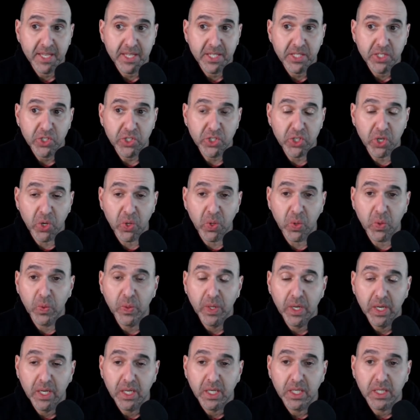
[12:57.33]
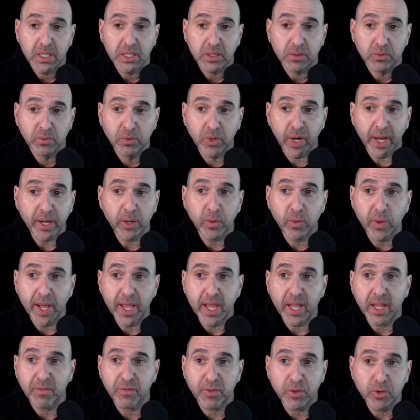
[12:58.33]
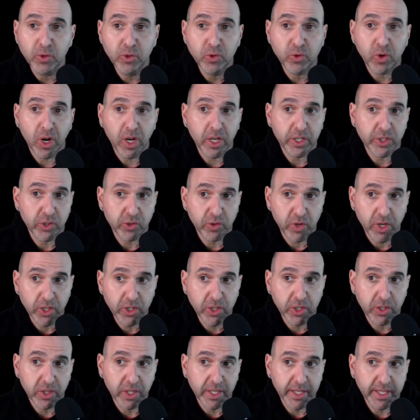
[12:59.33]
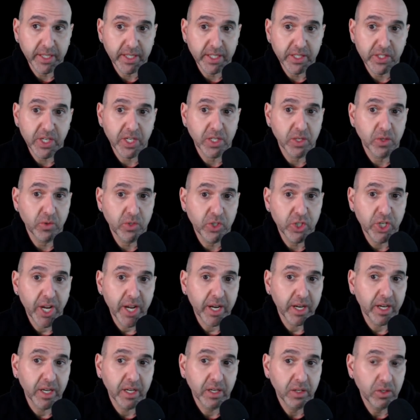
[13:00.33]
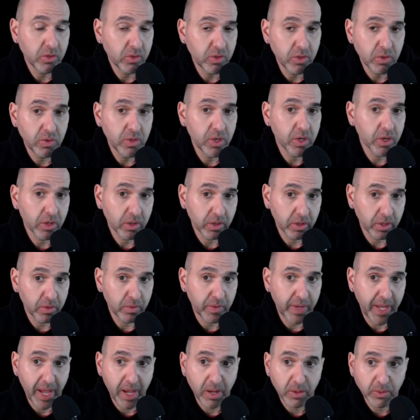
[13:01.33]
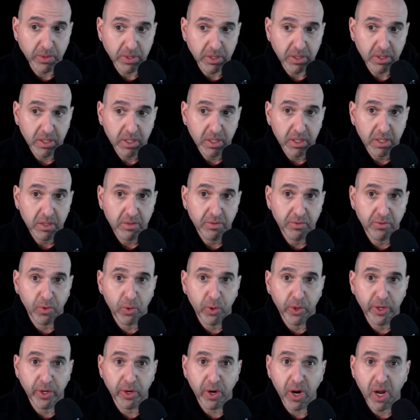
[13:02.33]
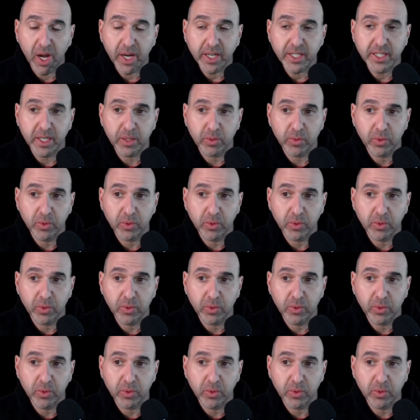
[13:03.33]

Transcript: So right away, if you draw a structure like this and you check, you count for your octet